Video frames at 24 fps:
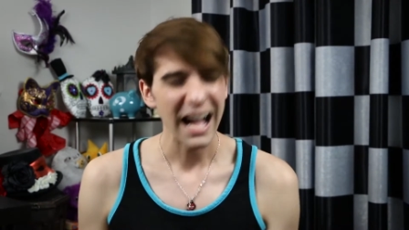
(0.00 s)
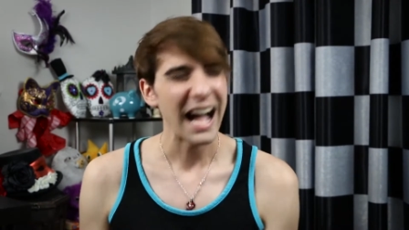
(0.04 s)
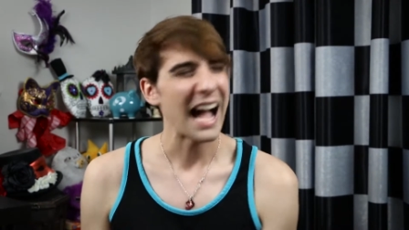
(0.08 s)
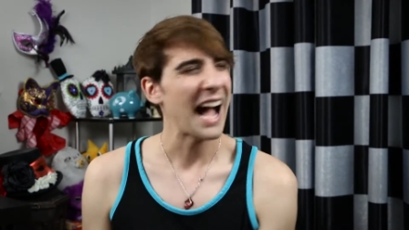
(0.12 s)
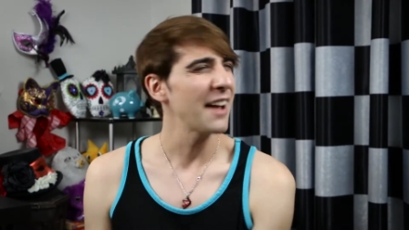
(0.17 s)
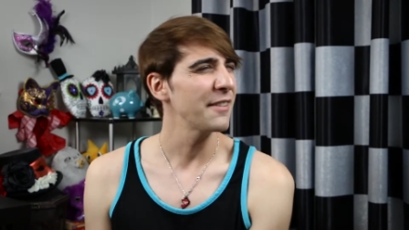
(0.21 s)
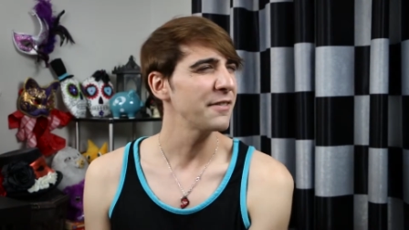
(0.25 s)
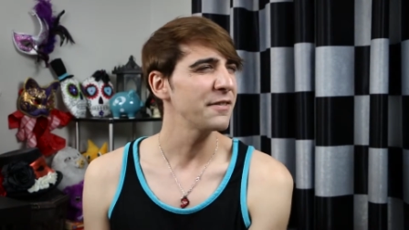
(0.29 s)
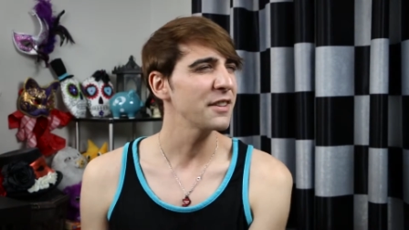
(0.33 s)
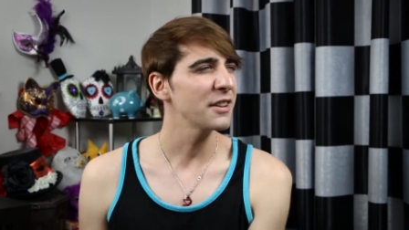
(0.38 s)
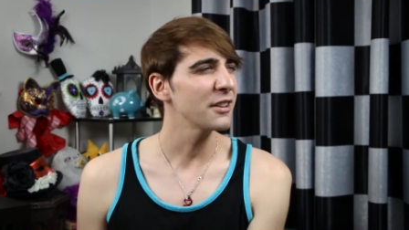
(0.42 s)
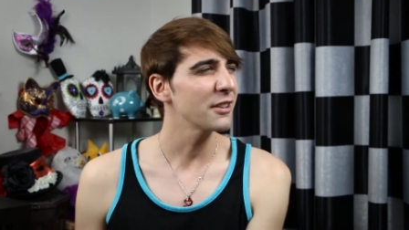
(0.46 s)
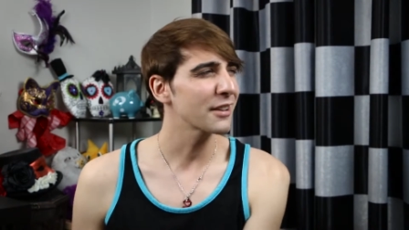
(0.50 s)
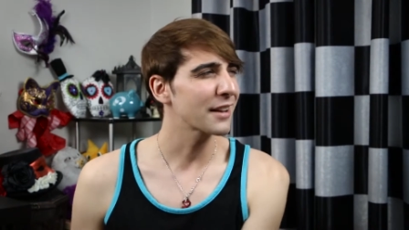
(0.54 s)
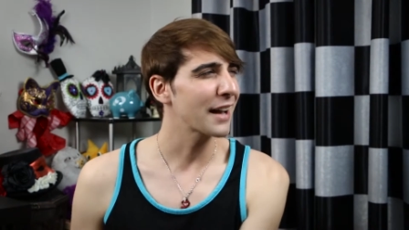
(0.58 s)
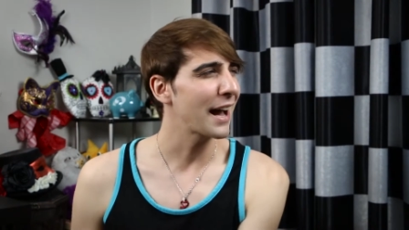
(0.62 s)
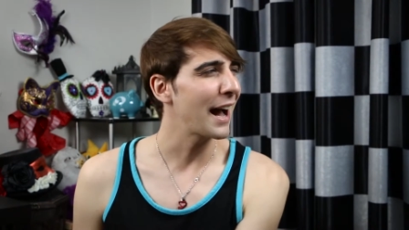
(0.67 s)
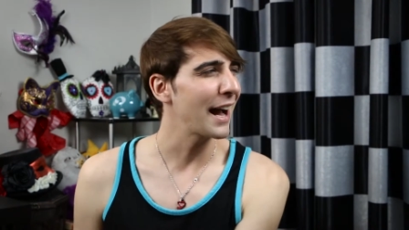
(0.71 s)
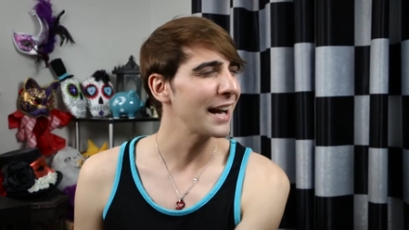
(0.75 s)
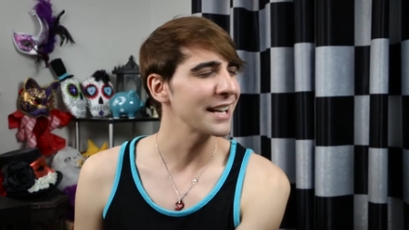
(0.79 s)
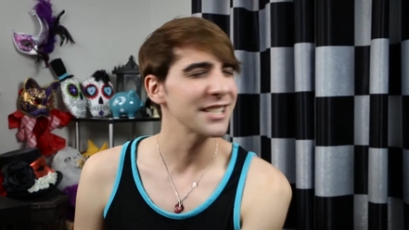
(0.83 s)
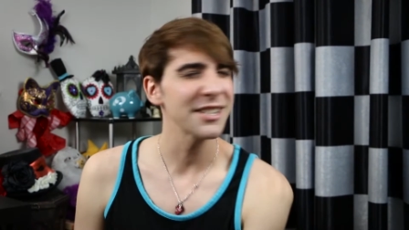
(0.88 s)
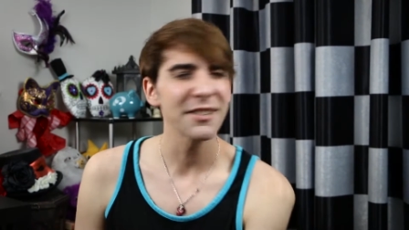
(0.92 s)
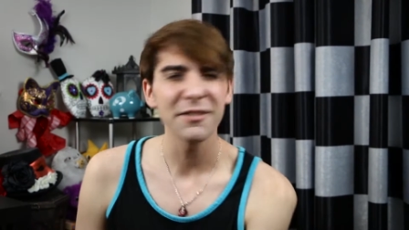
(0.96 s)
I feel
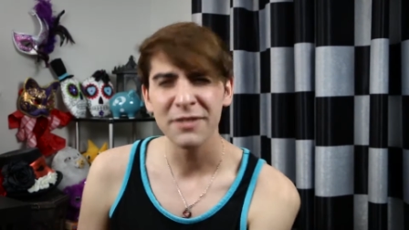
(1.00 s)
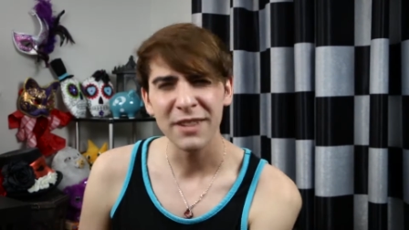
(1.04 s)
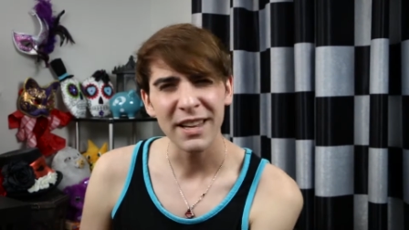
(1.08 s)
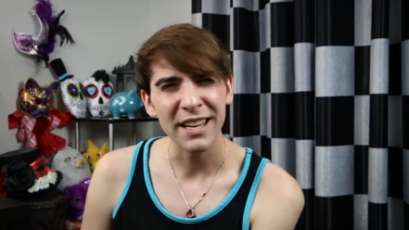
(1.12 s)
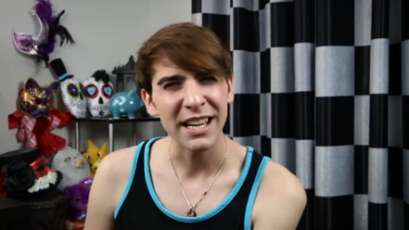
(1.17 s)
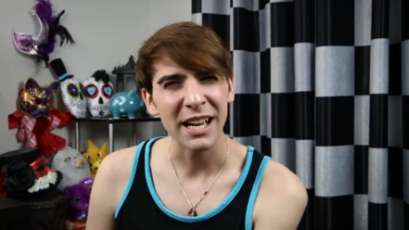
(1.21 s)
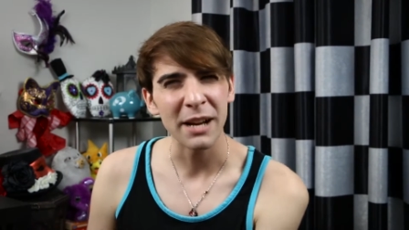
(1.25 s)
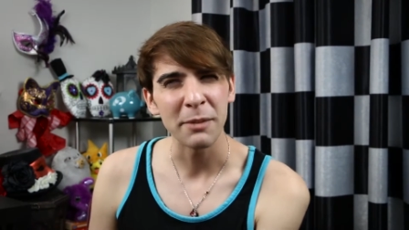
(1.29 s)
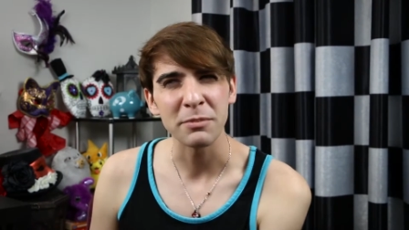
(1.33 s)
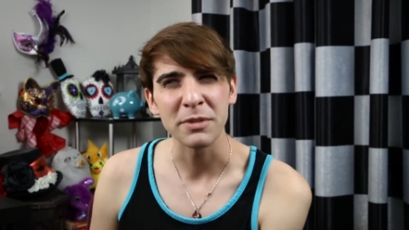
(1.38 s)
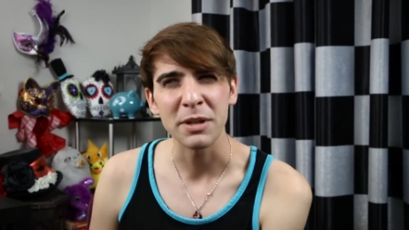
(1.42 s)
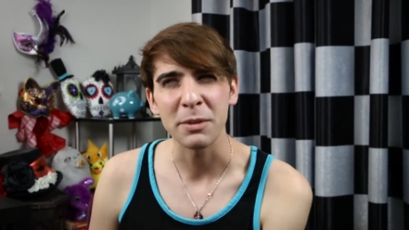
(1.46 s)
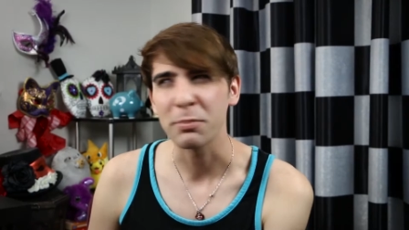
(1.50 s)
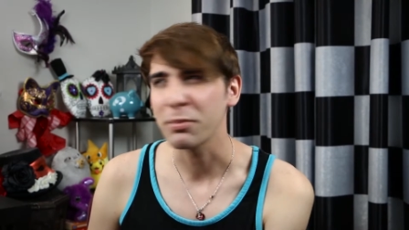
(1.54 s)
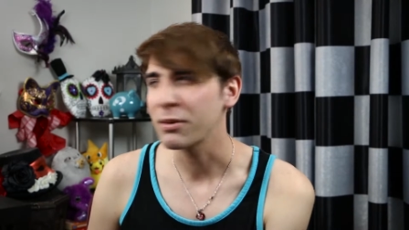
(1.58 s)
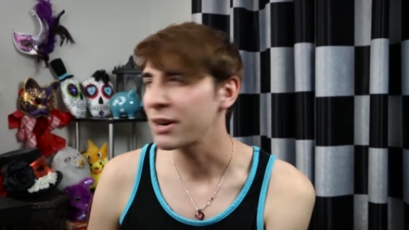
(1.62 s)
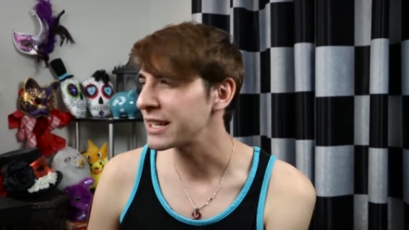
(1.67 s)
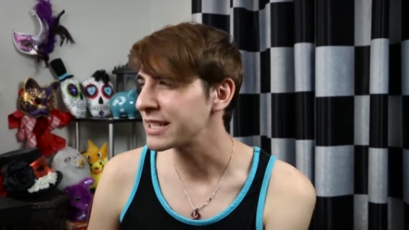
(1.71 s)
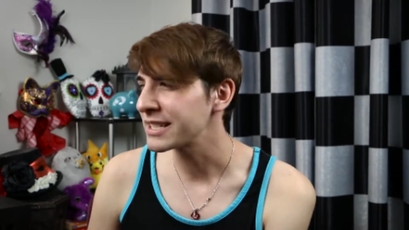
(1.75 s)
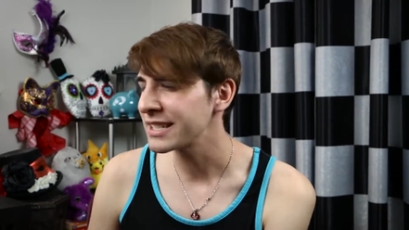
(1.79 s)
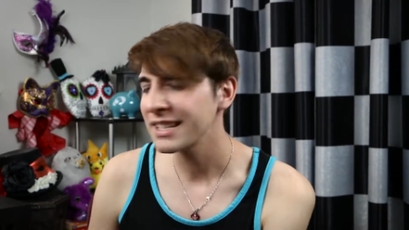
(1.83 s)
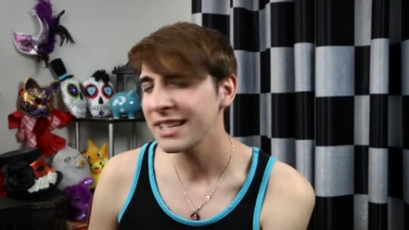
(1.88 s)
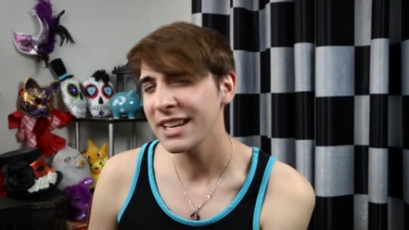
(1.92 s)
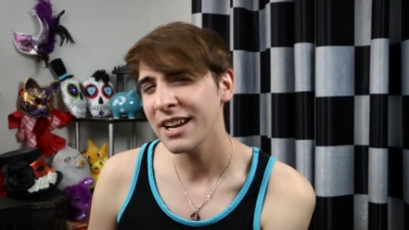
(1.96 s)
kind of like I'm
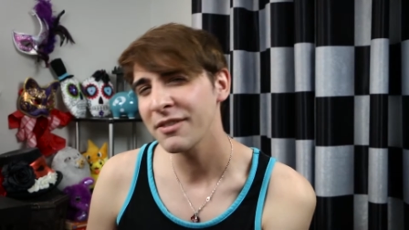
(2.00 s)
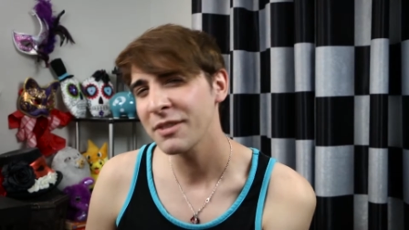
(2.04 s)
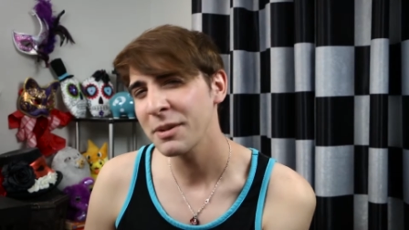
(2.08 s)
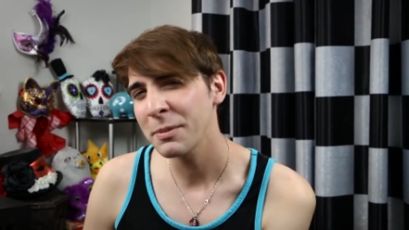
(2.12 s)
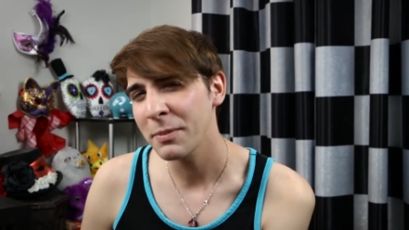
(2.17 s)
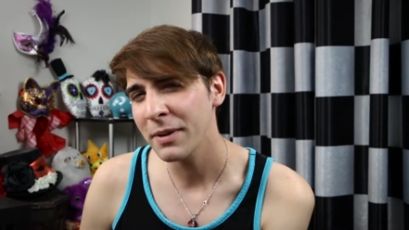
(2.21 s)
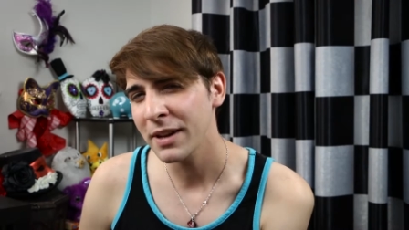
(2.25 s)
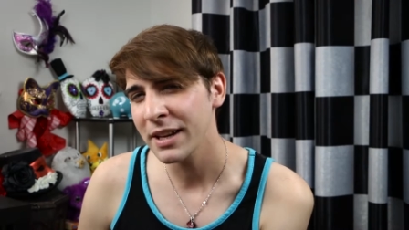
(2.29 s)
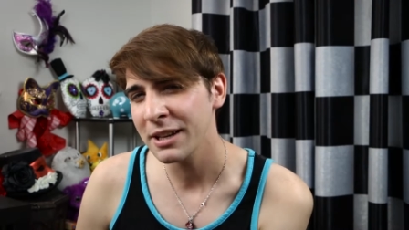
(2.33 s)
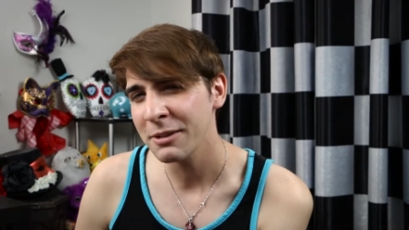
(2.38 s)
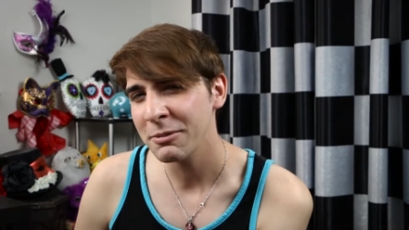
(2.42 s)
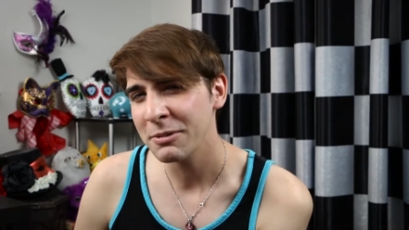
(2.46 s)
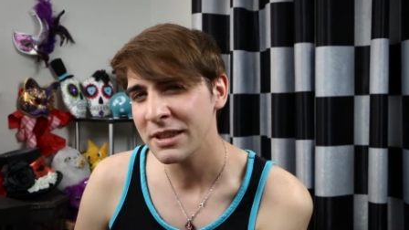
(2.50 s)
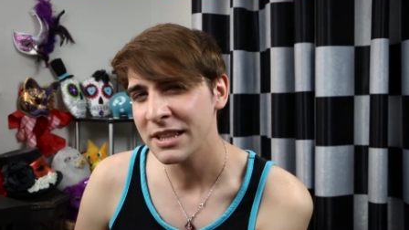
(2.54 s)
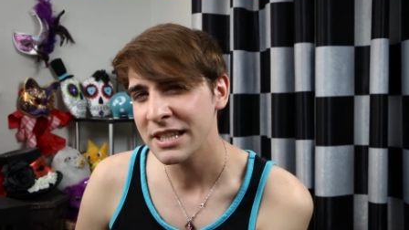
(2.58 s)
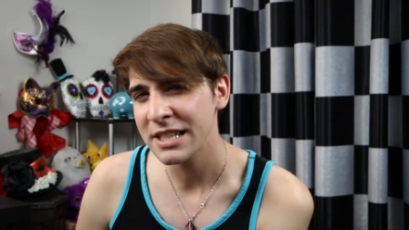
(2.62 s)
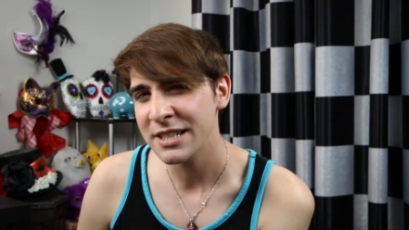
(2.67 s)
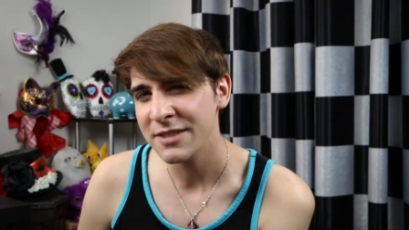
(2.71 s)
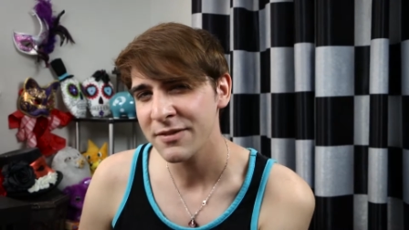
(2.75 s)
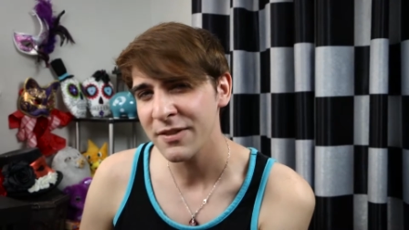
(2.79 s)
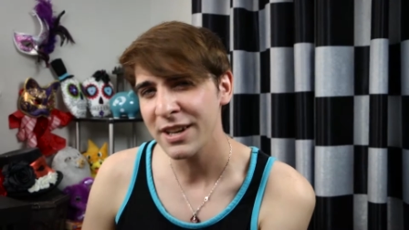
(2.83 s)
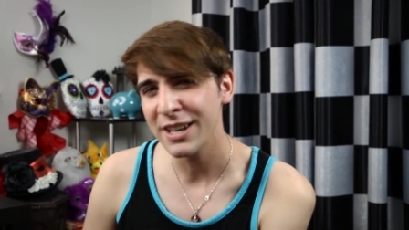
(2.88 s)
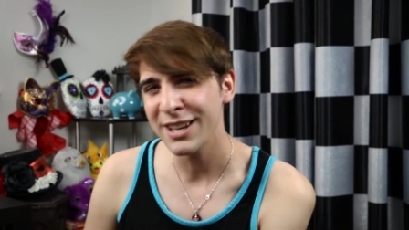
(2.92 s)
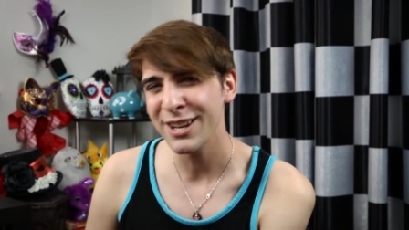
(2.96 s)
depressing everybody with
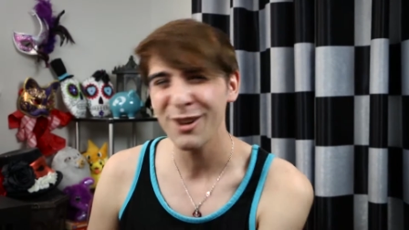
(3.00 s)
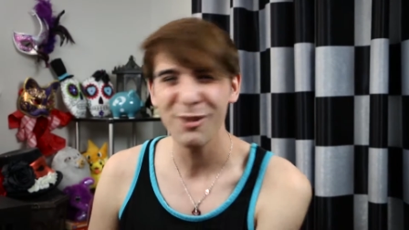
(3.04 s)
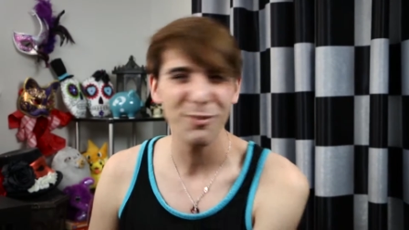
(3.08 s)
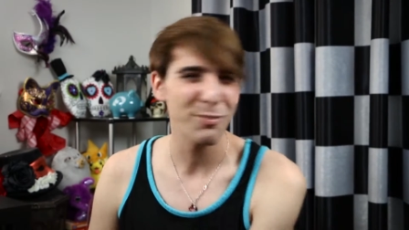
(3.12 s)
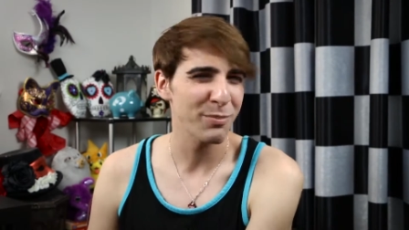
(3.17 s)
this video,